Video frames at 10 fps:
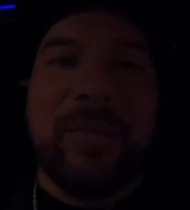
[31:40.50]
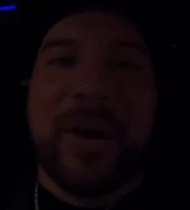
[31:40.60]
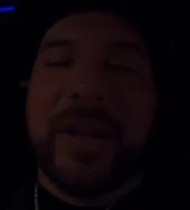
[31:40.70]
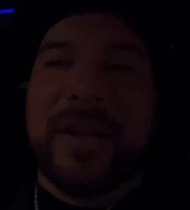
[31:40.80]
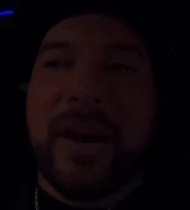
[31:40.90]

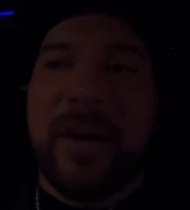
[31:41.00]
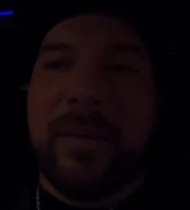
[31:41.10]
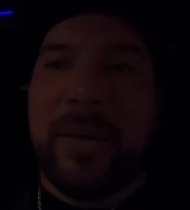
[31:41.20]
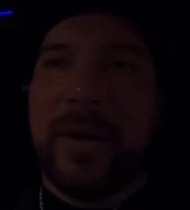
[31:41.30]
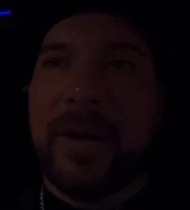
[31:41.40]
pretty
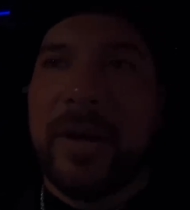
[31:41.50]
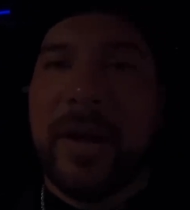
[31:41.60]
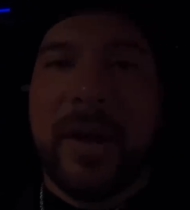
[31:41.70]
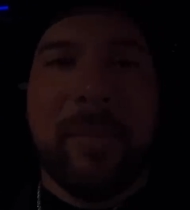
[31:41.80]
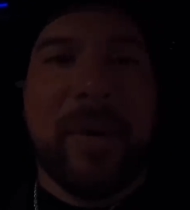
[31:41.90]
dope.
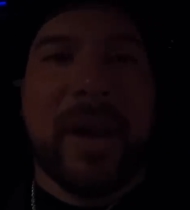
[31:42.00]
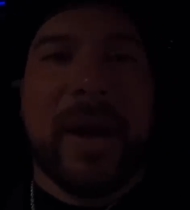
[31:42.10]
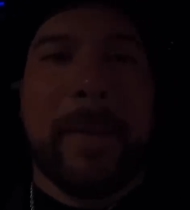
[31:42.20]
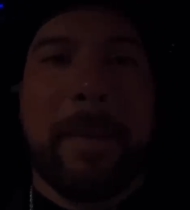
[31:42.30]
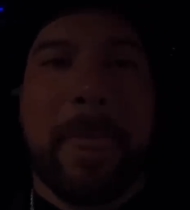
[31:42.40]
But
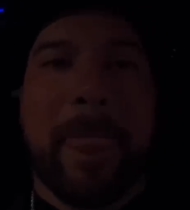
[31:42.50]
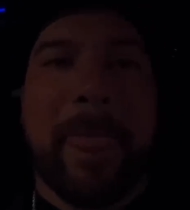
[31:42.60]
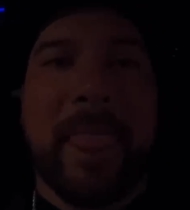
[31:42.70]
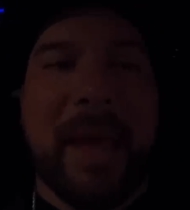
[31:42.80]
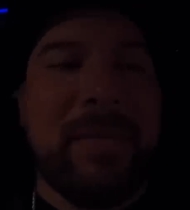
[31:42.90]
um,
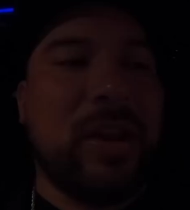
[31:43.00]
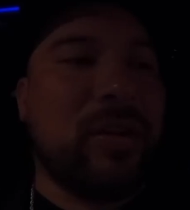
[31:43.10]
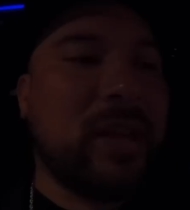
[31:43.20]
let me know in